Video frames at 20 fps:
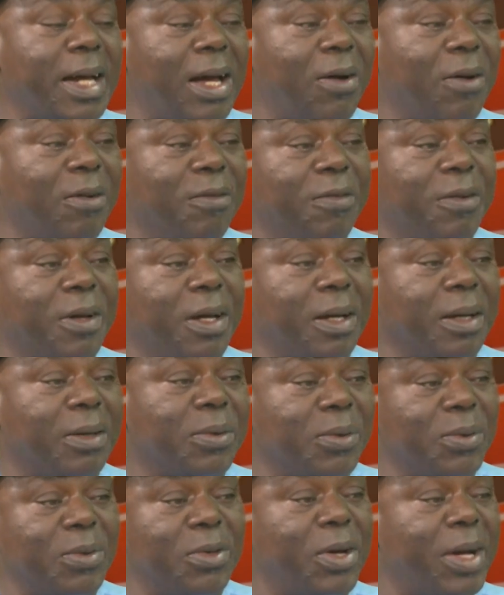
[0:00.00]
of
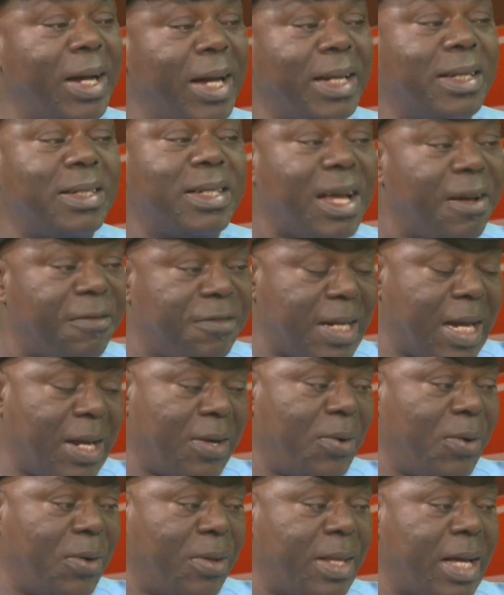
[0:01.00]
crude oil theft
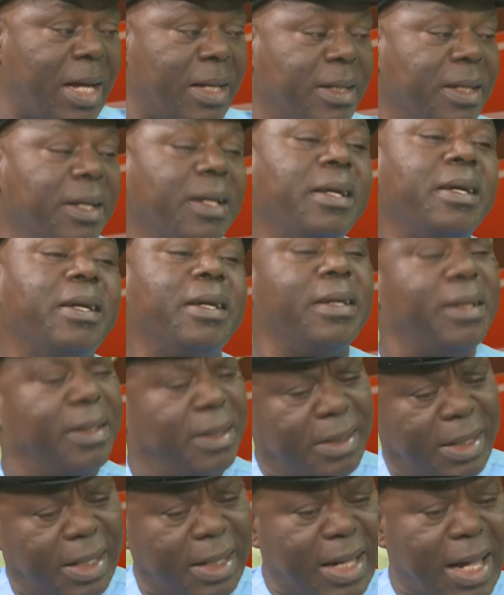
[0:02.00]
and all that,
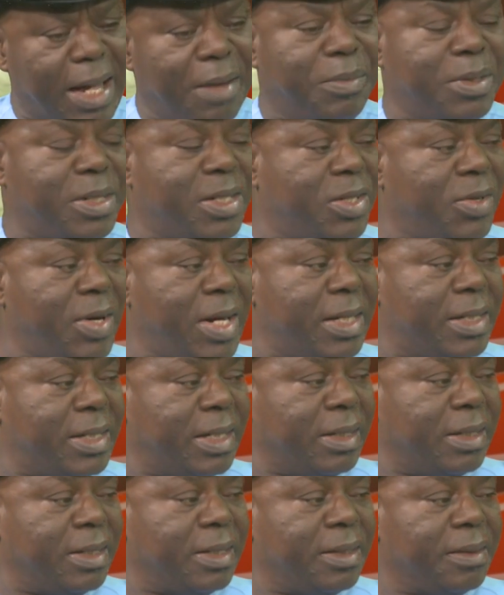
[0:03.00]
they can be
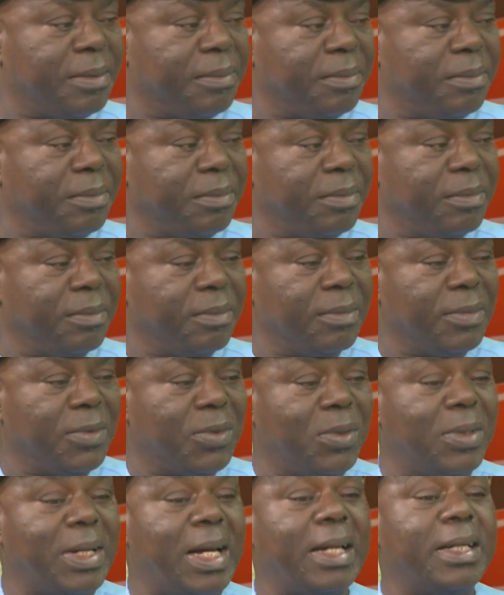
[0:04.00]
strengthened
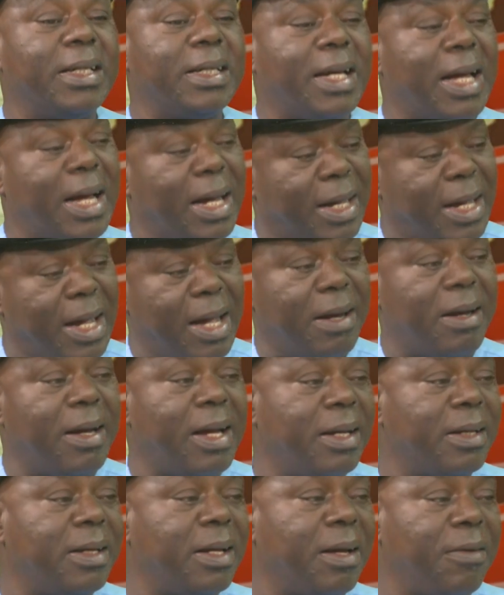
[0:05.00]
so that they can carry
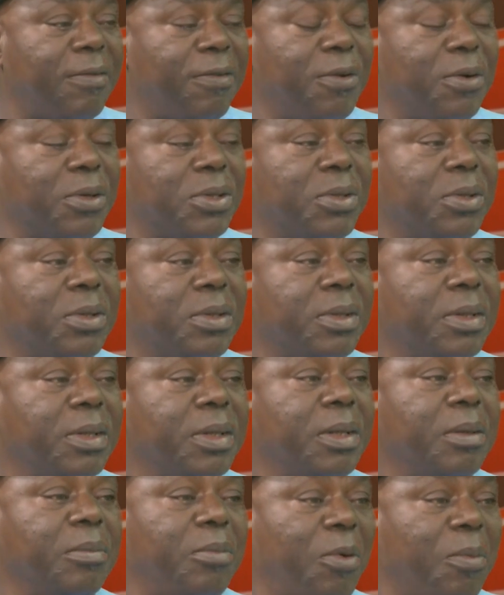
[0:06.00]
out their function
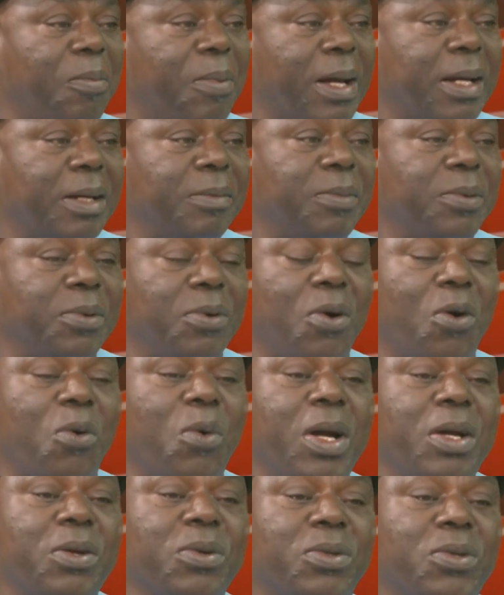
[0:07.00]
properly. Because
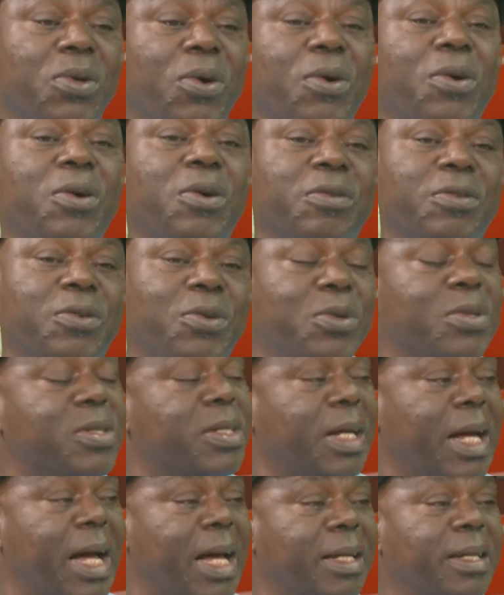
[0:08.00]
when you talk of
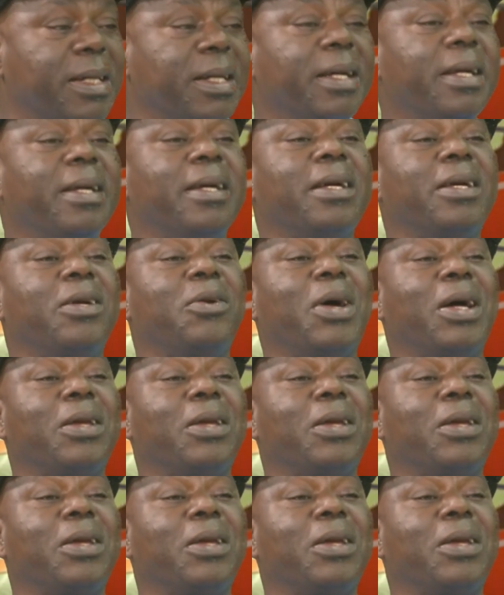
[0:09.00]
Coast Guard, you are